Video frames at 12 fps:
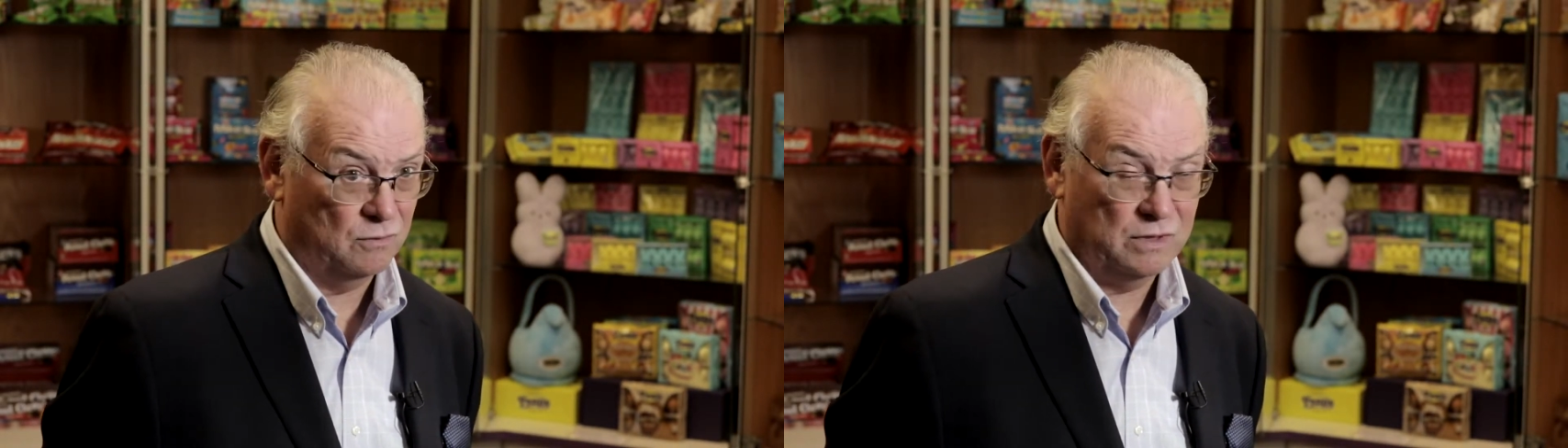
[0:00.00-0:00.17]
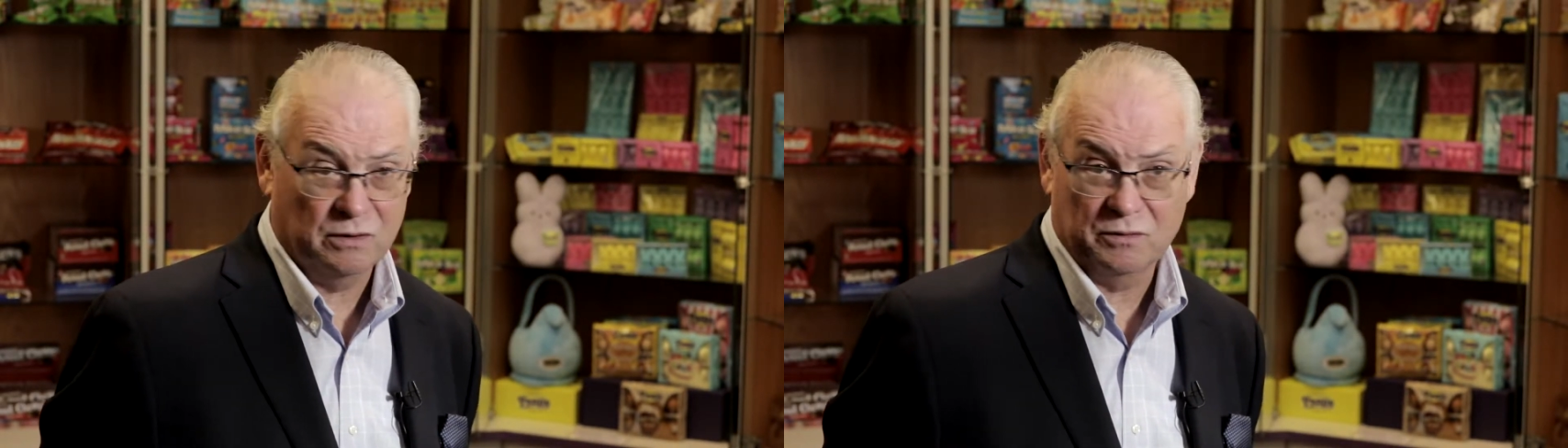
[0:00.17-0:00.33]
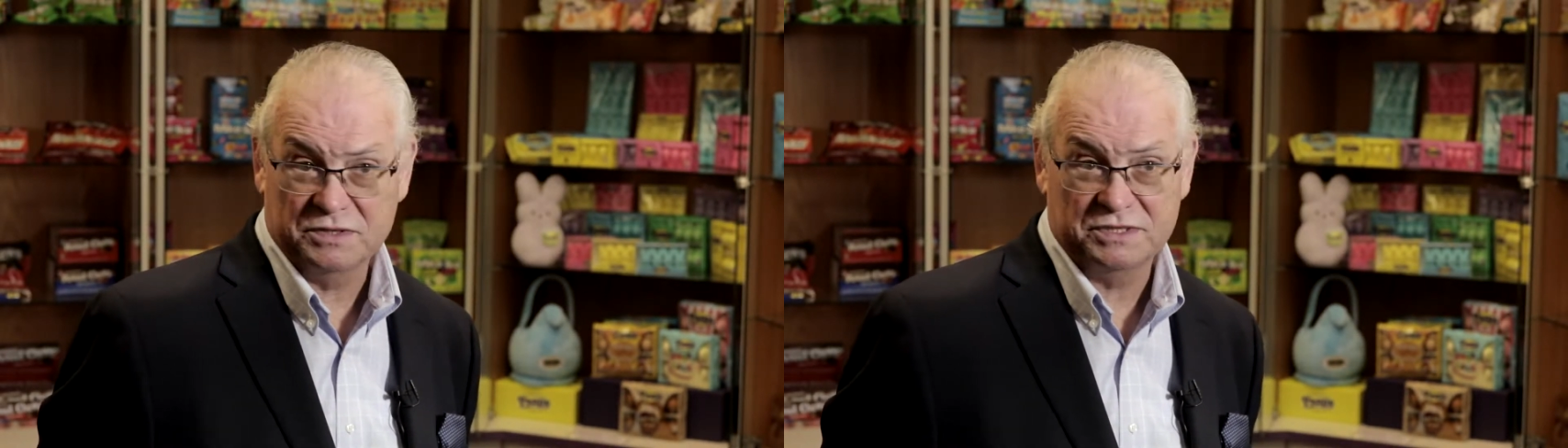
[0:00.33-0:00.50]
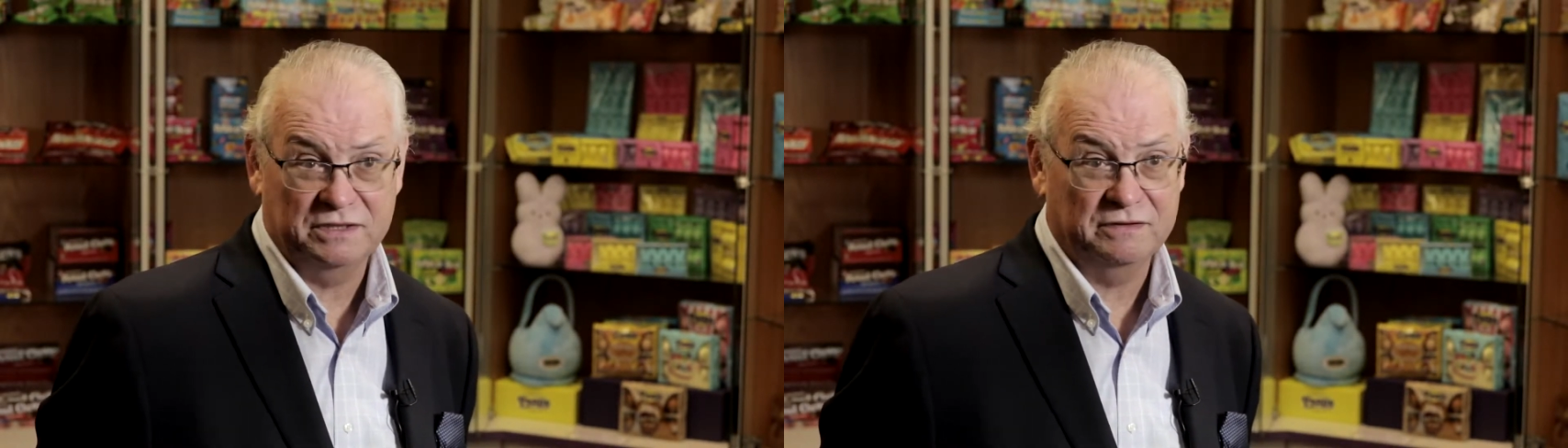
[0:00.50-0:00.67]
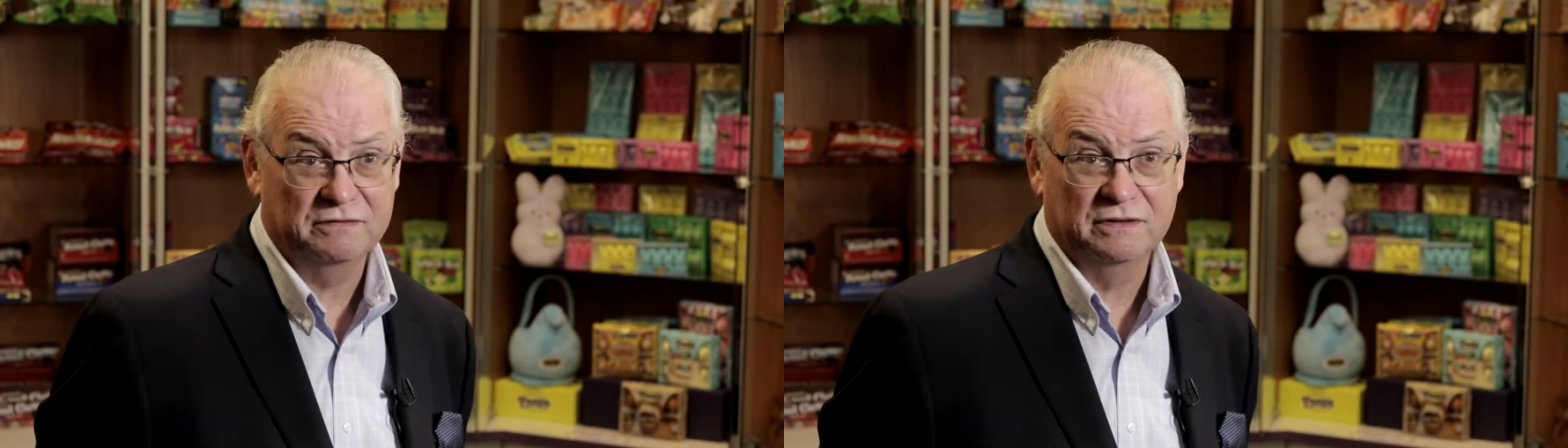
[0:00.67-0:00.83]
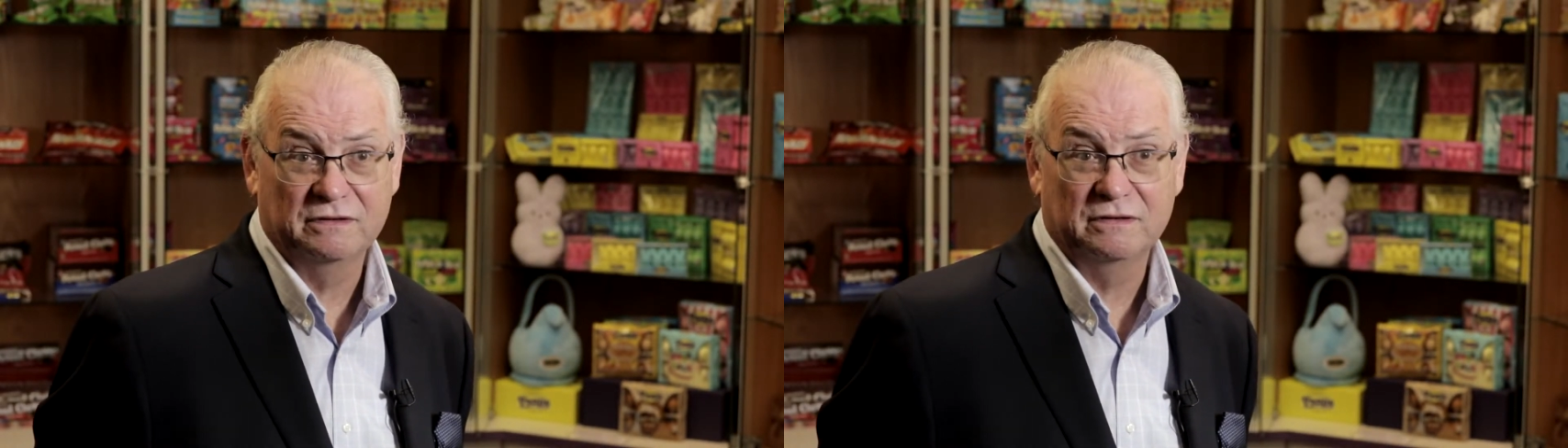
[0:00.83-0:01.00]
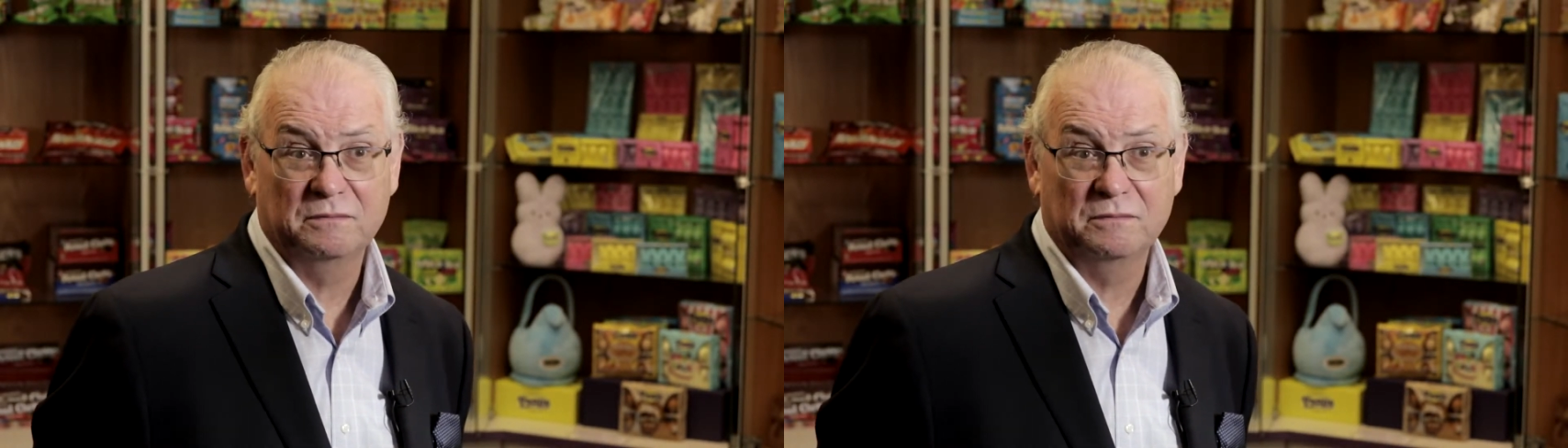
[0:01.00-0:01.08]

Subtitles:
well received.